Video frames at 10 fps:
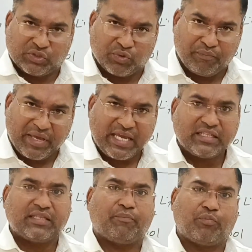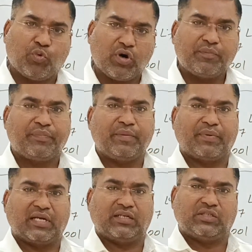to make the poor
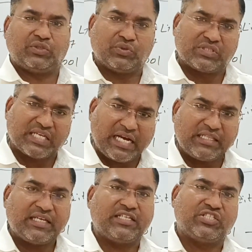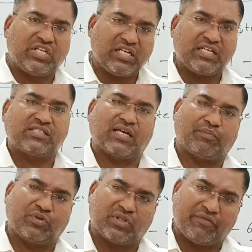people to send their children
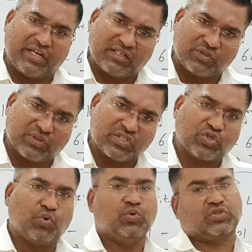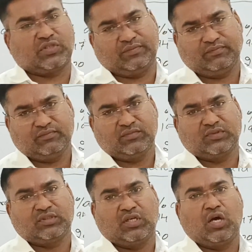up to the way to the schools.
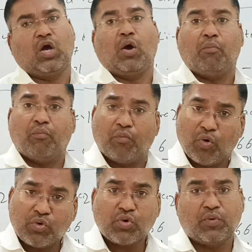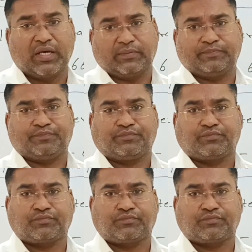Moreover,